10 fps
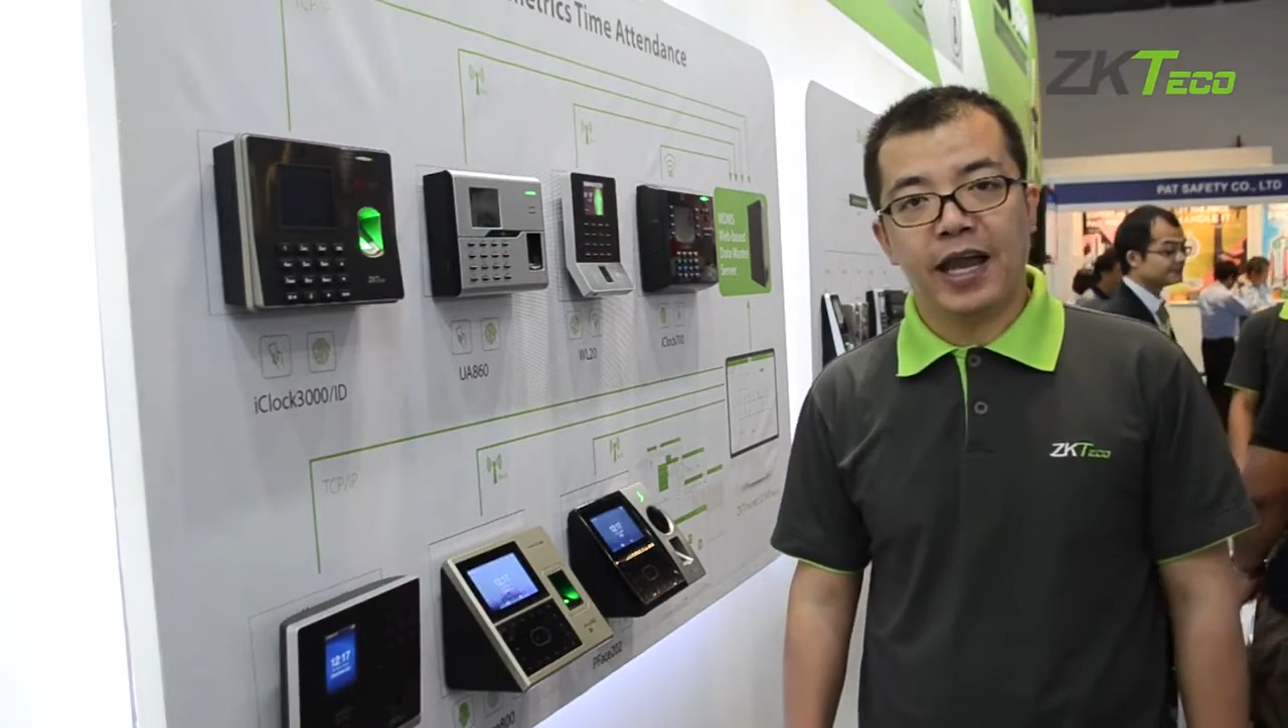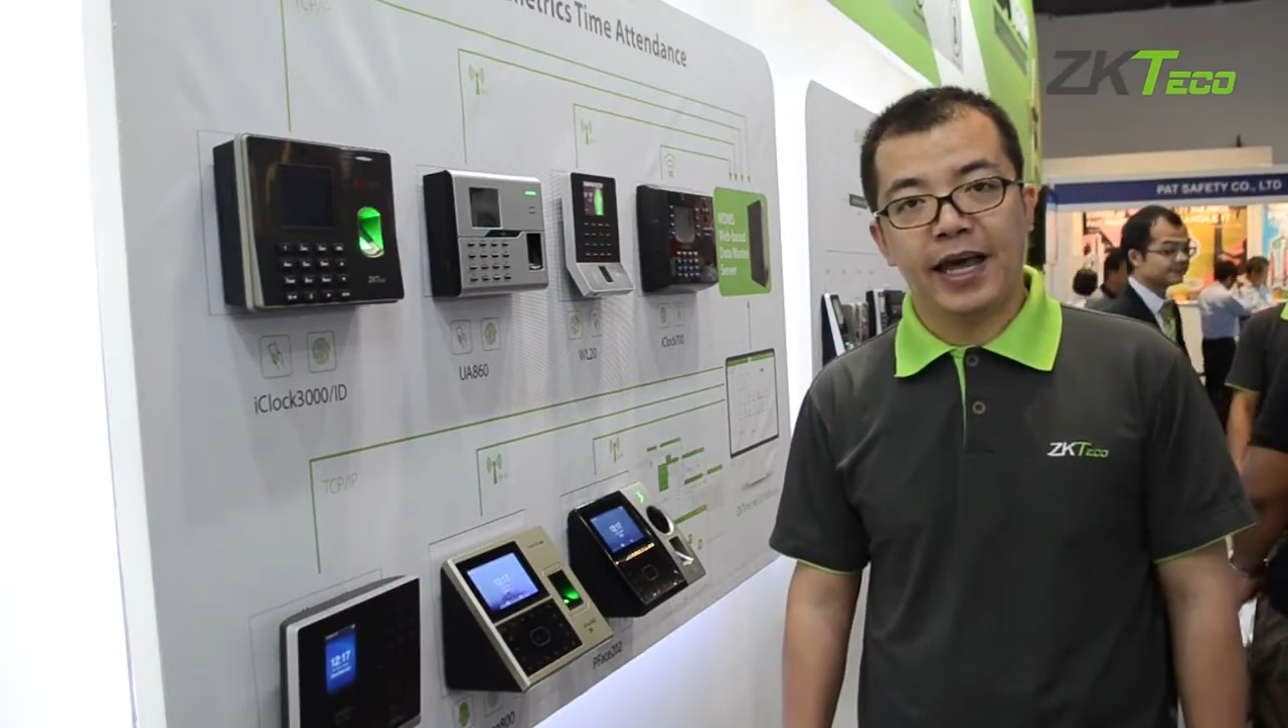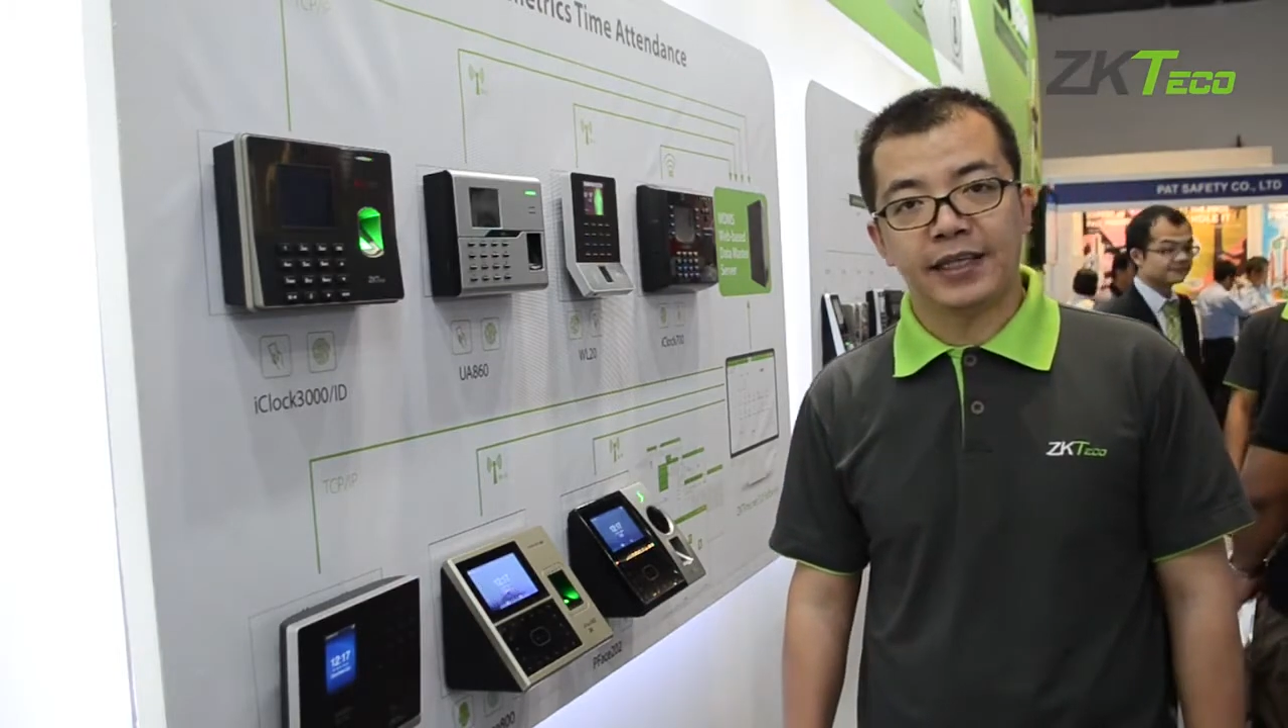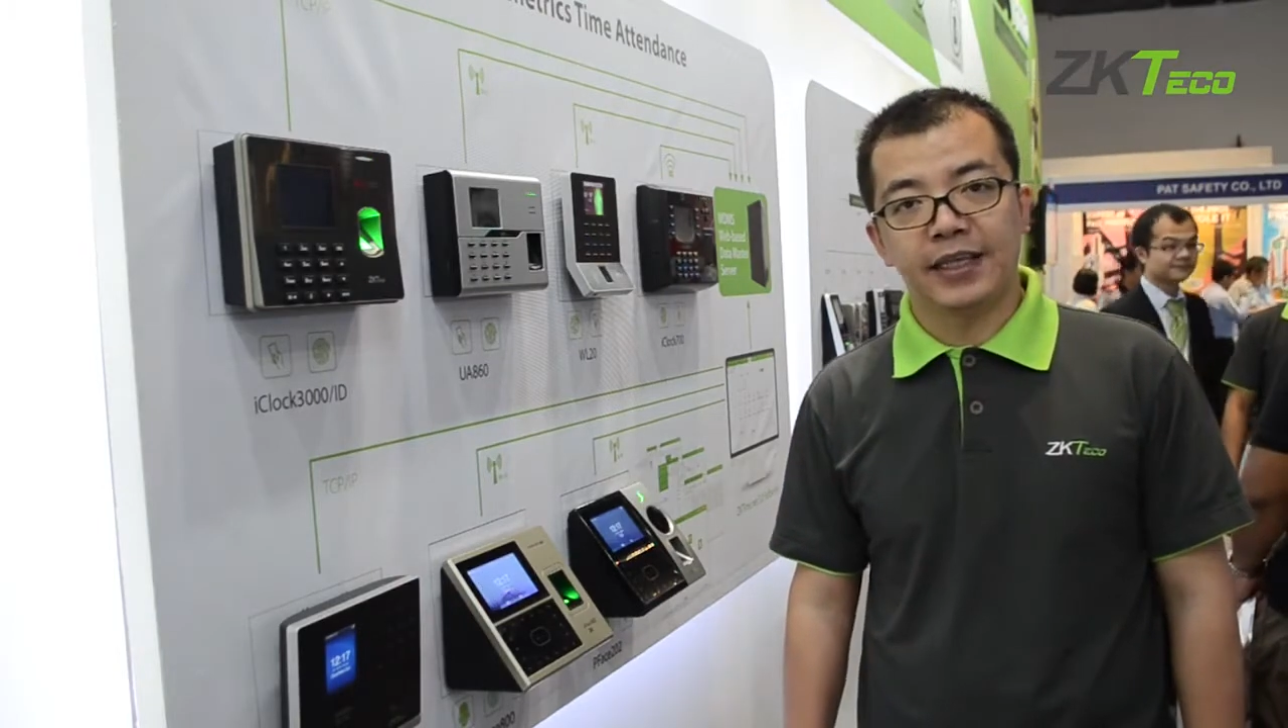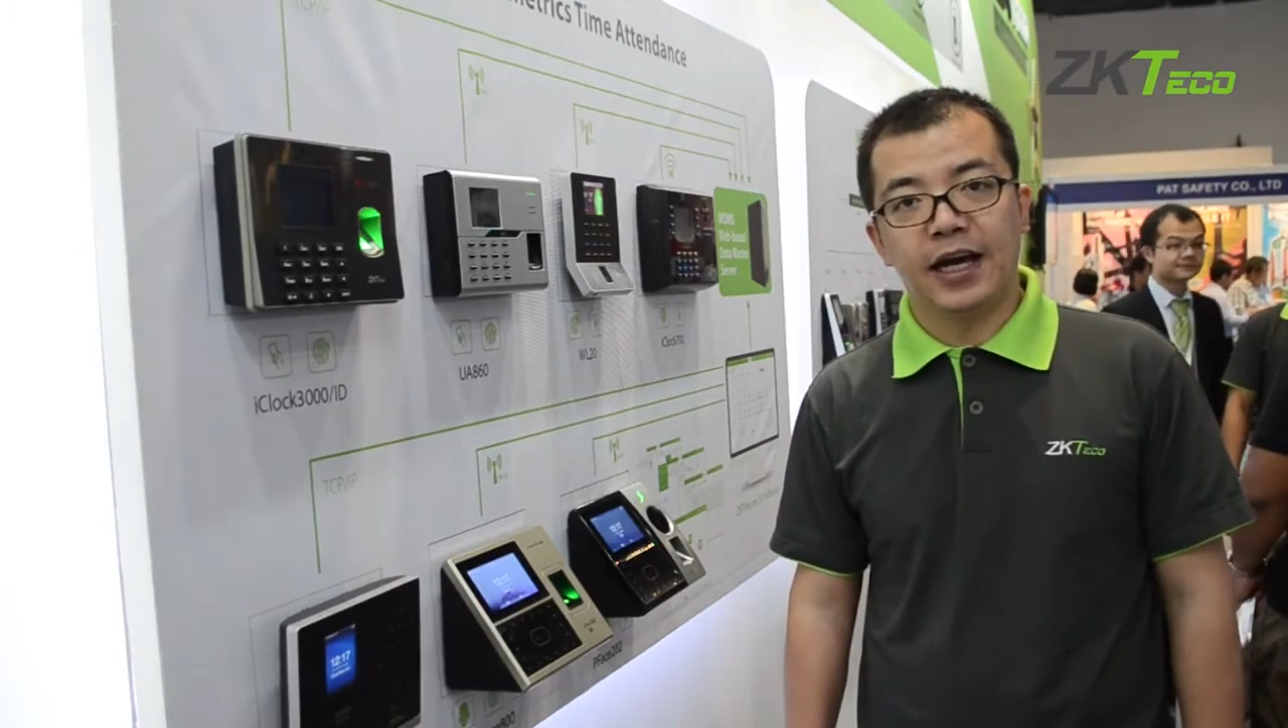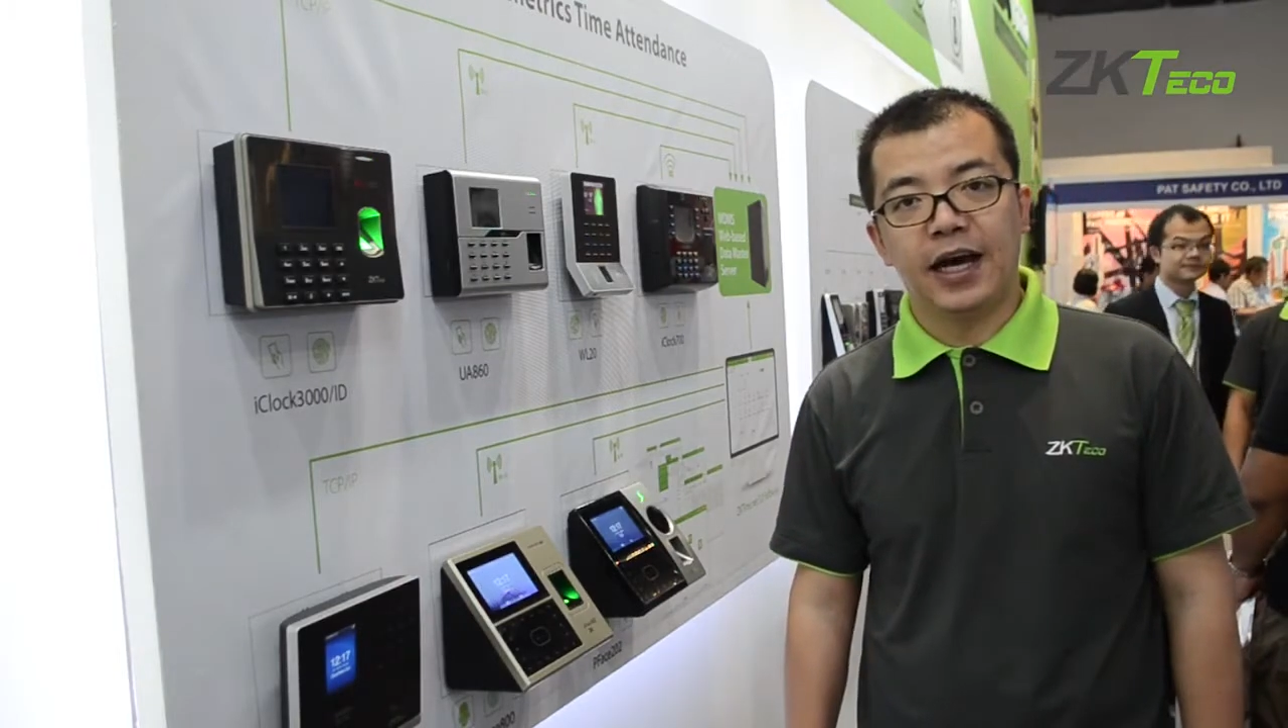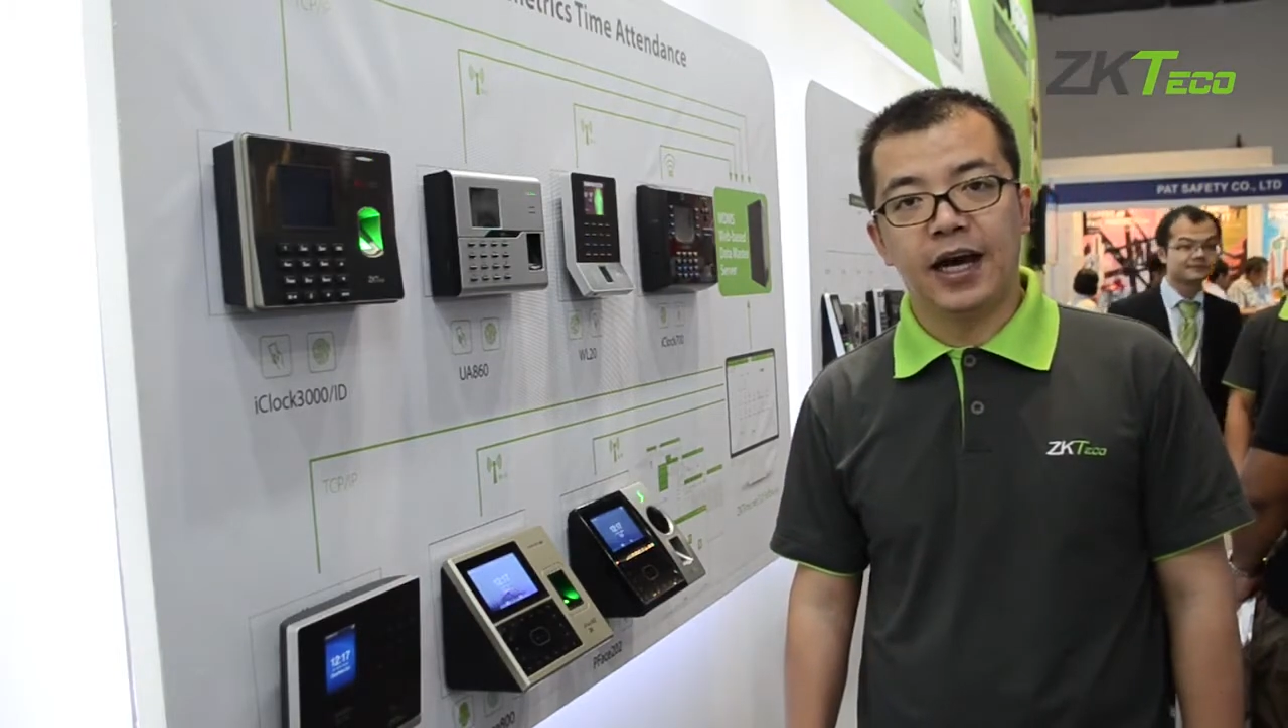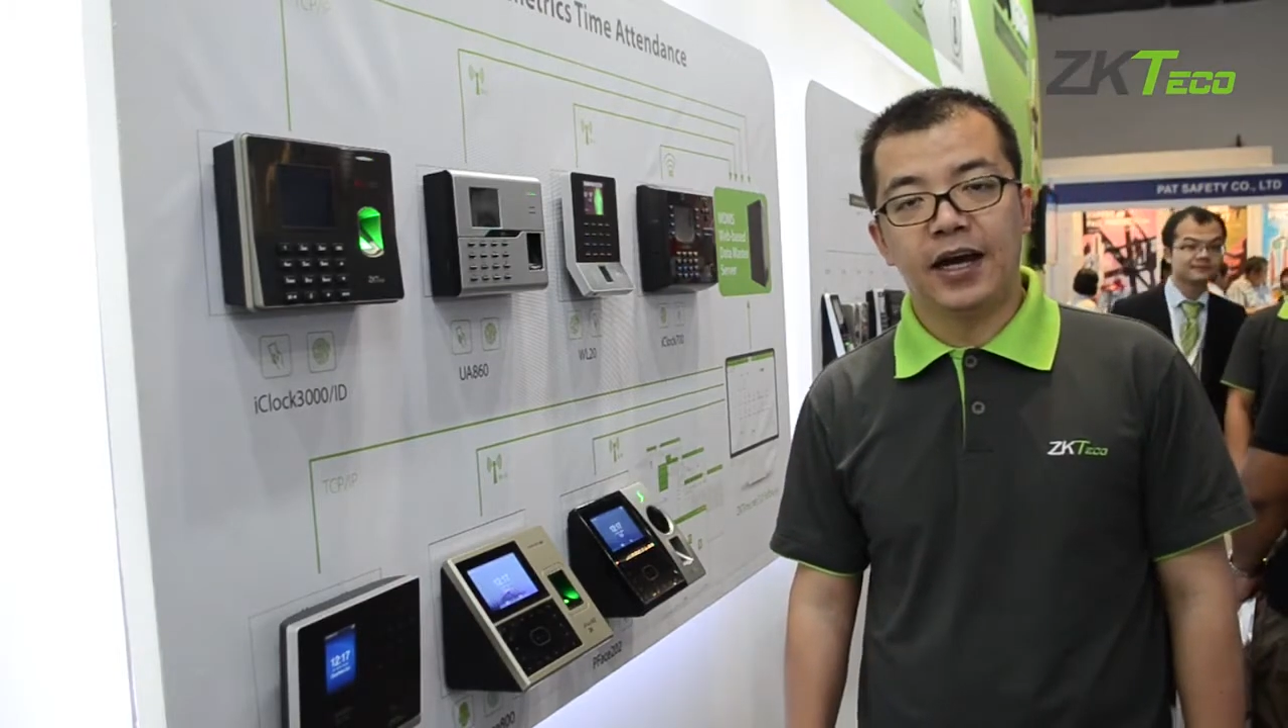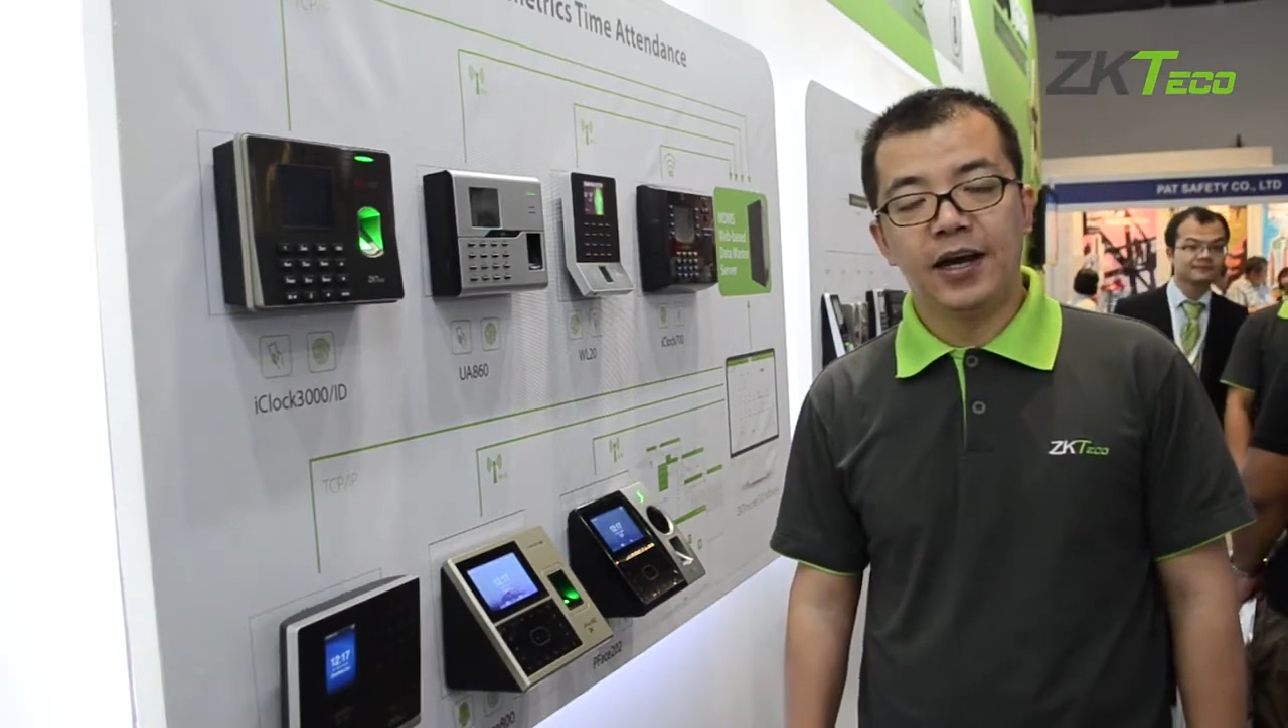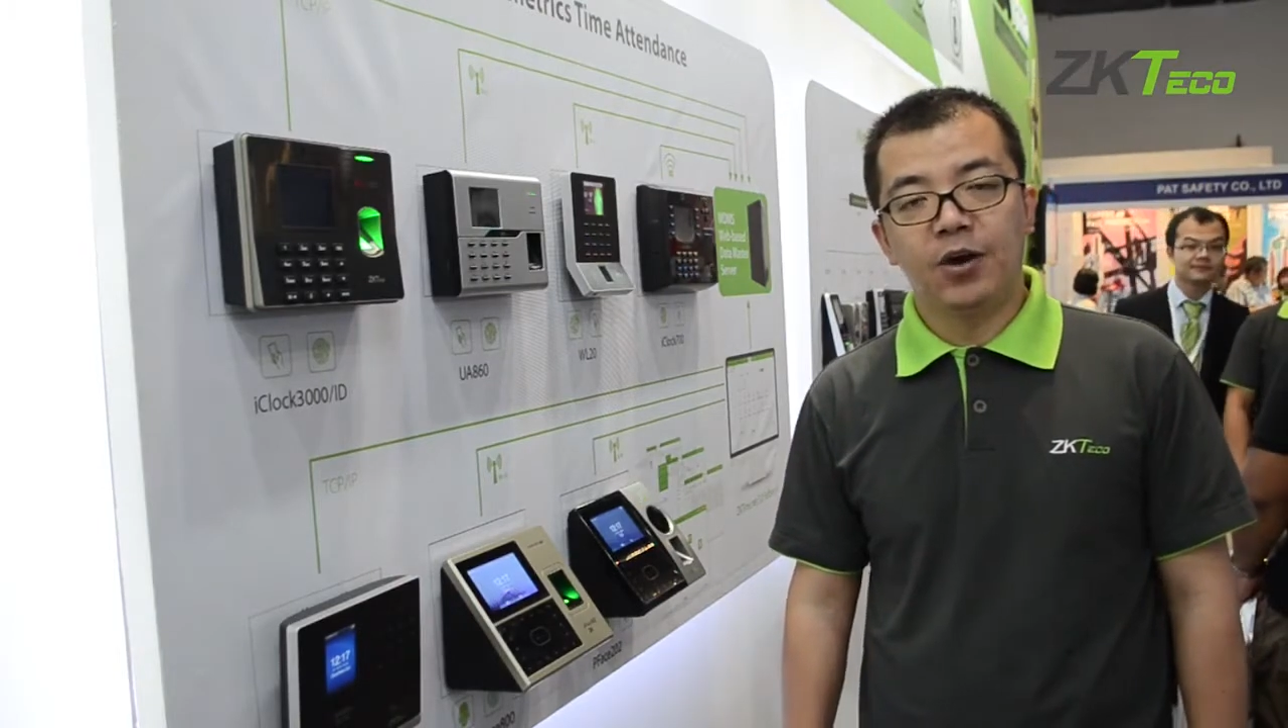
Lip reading: like the